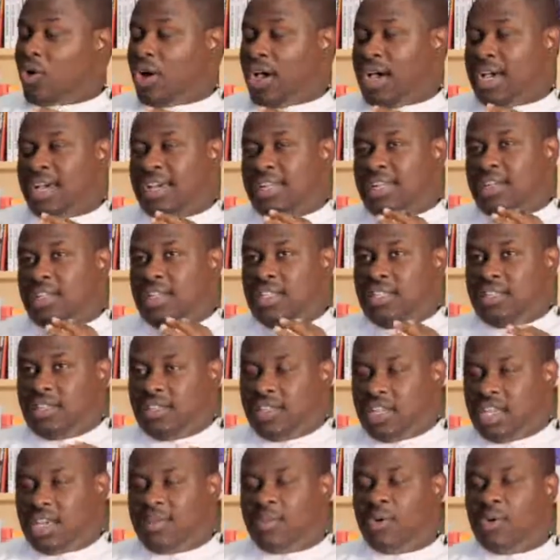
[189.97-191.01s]
and in
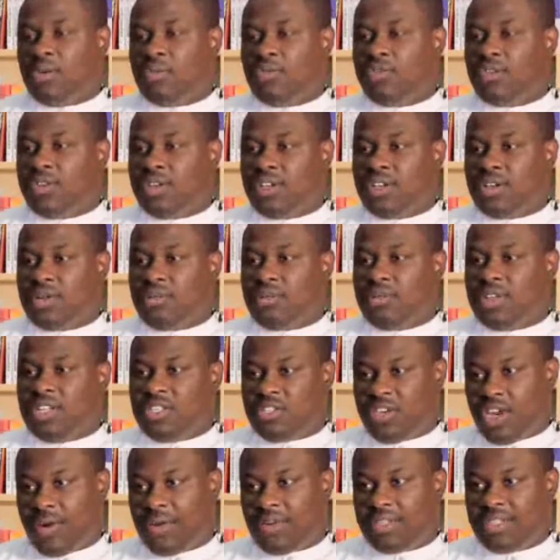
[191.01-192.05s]
the name of
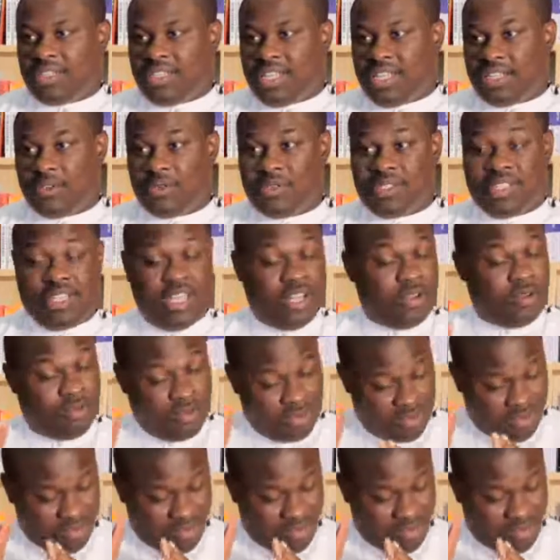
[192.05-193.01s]
literary integrity. Now,